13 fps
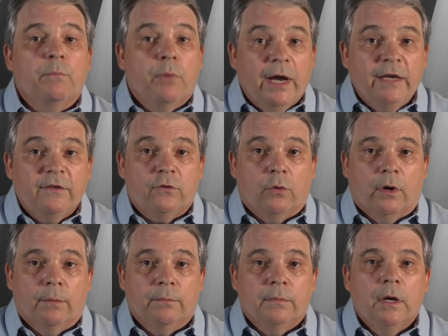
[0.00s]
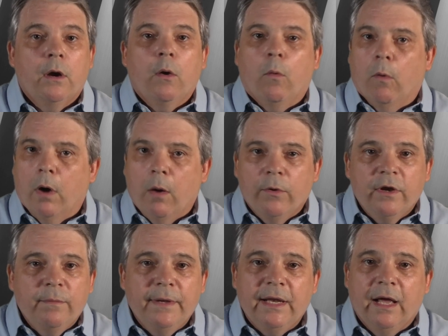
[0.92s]
and brainstorm. What would
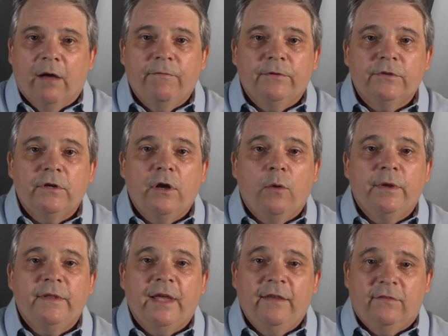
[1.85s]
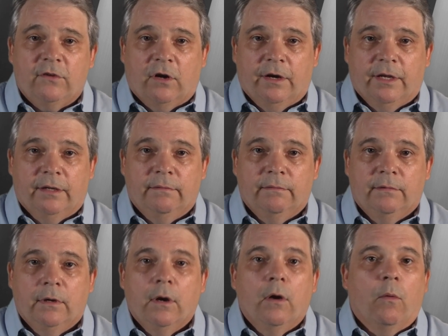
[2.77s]
have been helpful to know when they started?
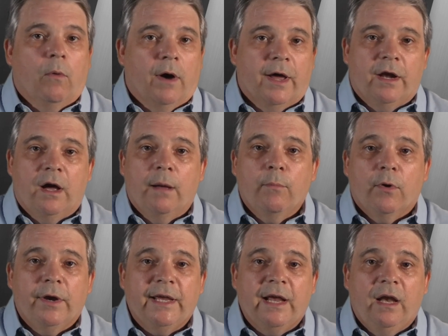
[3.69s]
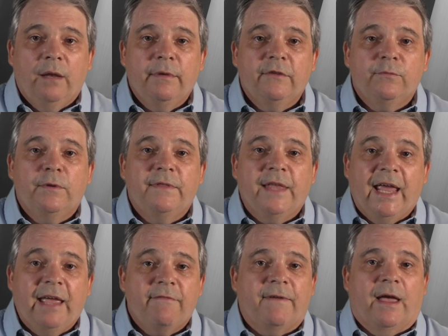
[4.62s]
What onboarding elements would they
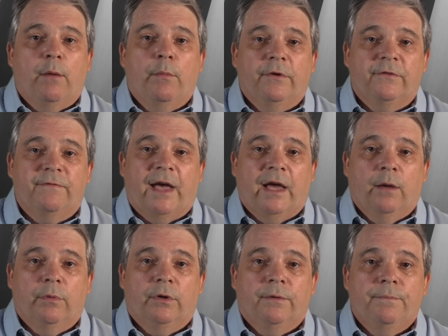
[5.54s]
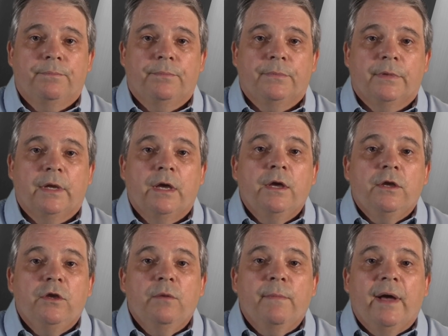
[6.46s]
have found most valuable?
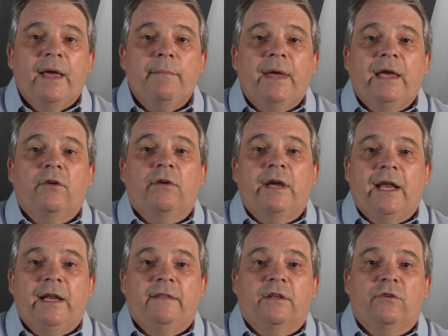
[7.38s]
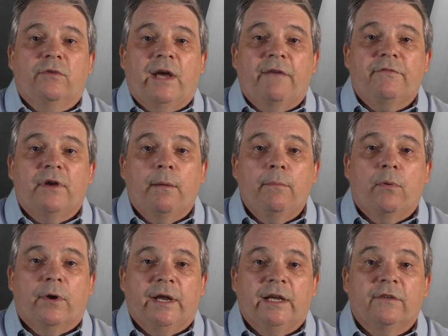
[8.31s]
You might make creating the draft
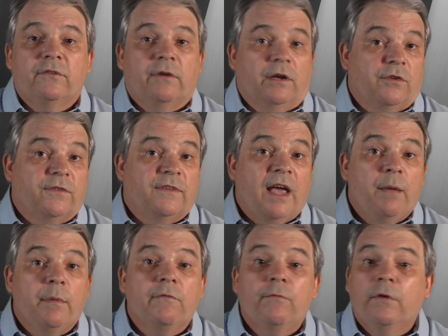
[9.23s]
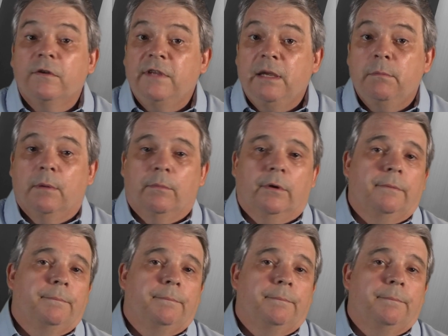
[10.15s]
onboarding a stretch assignment for a team member.